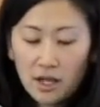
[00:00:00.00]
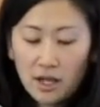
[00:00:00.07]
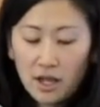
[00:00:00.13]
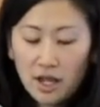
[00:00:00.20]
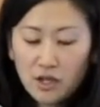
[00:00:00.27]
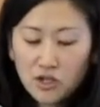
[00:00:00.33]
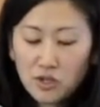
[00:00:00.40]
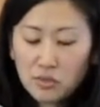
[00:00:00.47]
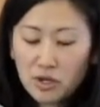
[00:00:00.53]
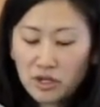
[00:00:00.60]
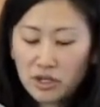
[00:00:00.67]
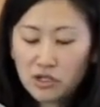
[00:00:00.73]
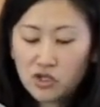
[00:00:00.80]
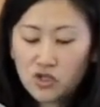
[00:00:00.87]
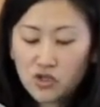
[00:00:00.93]
Asian
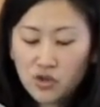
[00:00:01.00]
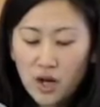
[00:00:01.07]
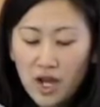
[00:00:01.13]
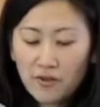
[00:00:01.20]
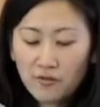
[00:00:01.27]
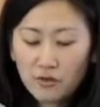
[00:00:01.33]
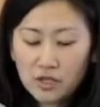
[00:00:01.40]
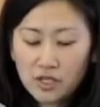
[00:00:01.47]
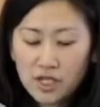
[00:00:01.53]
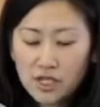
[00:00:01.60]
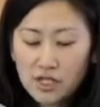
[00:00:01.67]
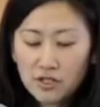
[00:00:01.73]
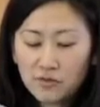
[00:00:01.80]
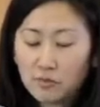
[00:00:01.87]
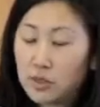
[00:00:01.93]
Americans strive for a
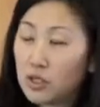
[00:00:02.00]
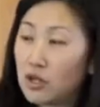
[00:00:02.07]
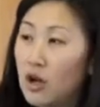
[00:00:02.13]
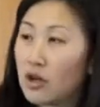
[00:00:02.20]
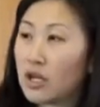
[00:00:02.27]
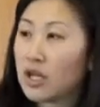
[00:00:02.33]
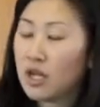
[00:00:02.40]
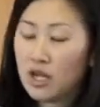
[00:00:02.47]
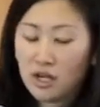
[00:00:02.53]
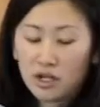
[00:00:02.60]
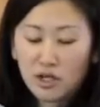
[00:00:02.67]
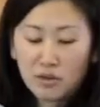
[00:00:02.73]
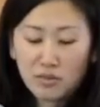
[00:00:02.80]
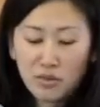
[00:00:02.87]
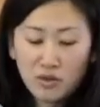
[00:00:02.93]
sense of belonging in a
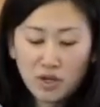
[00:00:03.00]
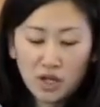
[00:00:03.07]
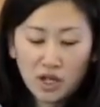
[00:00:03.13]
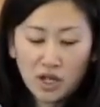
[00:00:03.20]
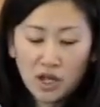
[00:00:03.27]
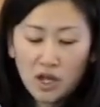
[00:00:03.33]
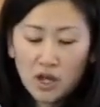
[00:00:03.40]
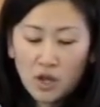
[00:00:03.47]
community